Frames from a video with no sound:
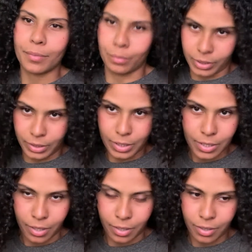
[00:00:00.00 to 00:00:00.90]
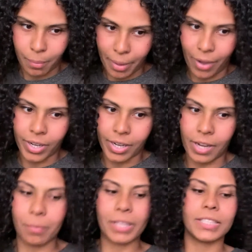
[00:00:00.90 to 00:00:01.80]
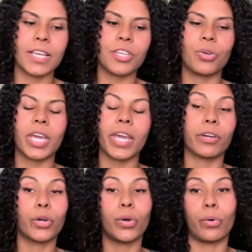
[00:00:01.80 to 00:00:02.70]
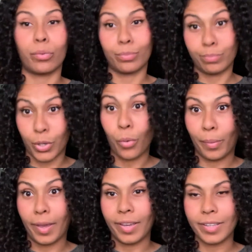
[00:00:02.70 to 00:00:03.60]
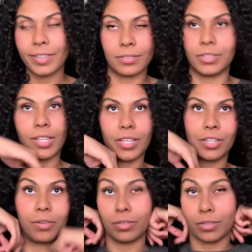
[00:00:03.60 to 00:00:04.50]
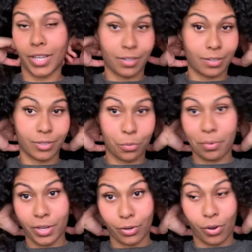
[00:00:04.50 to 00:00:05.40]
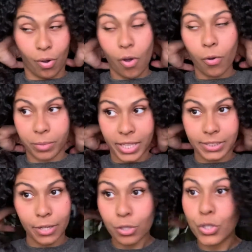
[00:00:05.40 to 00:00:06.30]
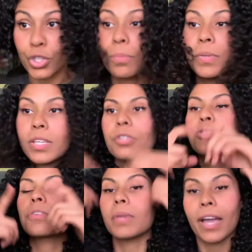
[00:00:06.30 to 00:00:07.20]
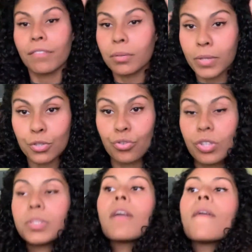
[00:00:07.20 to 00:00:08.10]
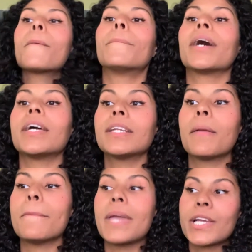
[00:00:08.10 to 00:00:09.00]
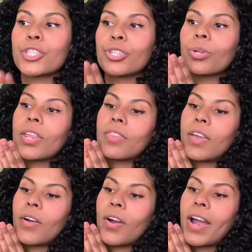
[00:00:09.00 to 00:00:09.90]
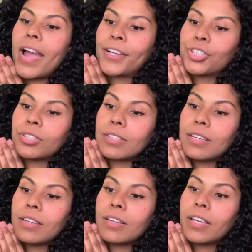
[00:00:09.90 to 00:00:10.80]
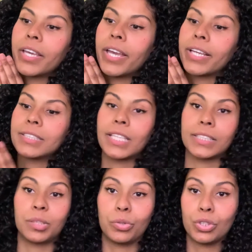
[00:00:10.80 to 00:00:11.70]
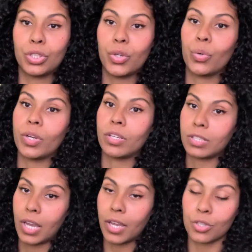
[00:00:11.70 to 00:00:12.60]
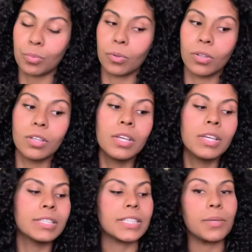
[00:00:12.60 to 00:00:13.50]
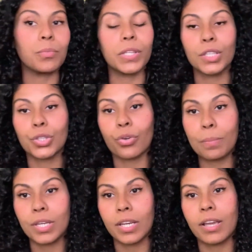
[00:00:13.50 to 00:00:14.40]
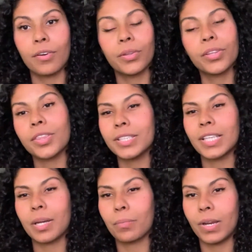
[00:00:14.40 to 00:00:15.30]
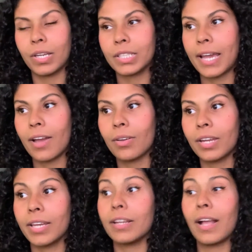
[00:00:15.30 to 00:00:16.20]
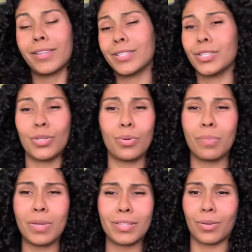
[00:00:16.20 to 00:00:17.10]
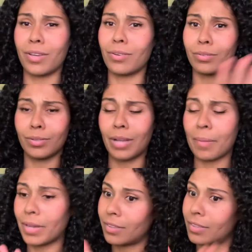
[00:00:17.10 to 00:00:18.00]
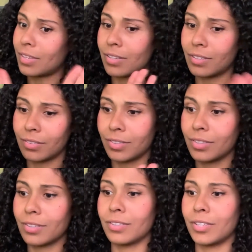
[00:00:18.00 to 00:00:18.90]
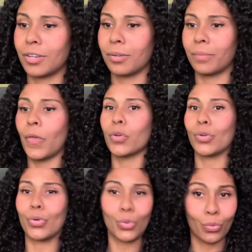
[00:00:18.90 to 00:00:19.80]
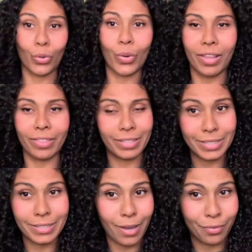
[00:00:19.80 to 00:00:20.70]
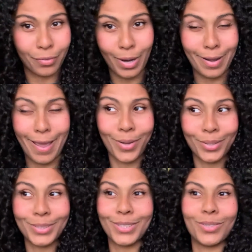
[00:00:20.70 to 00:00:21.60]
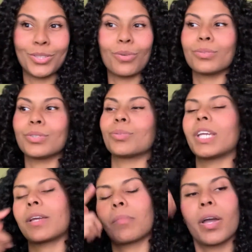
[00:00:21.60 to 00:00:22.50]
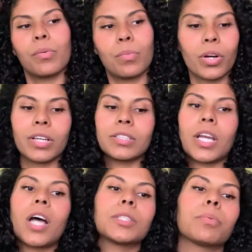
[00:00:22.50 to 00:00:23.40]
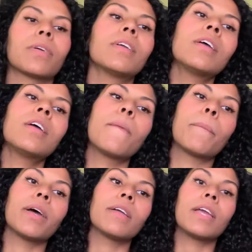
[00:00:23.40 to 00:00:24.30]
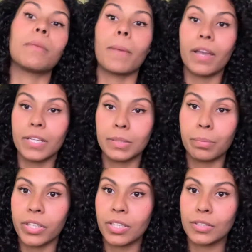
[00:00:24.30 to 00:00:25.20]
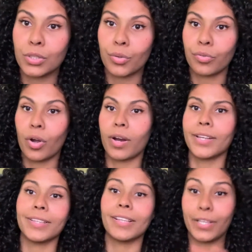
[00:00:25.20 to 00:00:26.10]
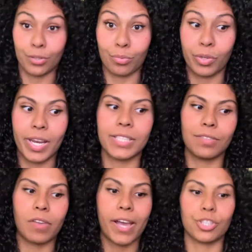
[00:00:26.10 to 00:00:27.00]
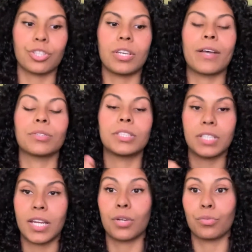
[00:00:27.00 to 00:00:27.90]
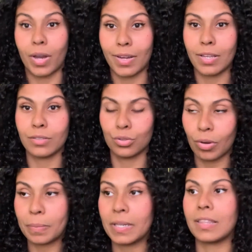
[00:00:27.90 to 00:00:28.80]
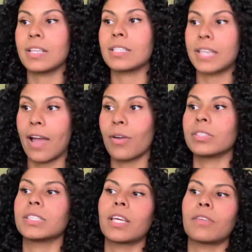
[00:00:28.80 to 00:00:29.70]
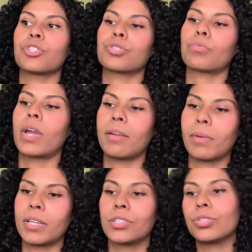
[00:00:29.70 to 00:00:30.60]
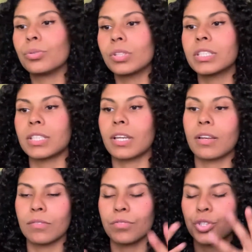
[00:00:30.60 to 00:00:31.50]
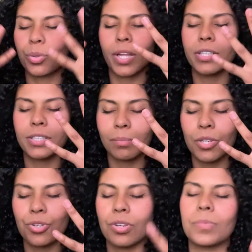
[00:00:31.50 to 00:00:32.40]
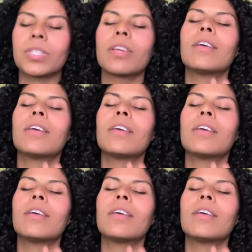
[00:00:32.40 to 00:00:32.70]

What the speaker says: realistic about it. And I'm not saying you can't go big. It's like, you know, kind of go big or go home. That's how you should be. You should be having big dreams, but make sure that they are actually accessible to you and tangible. Same with the scripting and all the things that I'm writing down. And this is new to me, so I don't know, I'm not the you know, guru on this stuff right now, so don't take my word as gospel. But in my experience so far, in the last 3 days of actually now sitting and writing, scripting things down instead of just writing my to-do list and visualizing my dreams,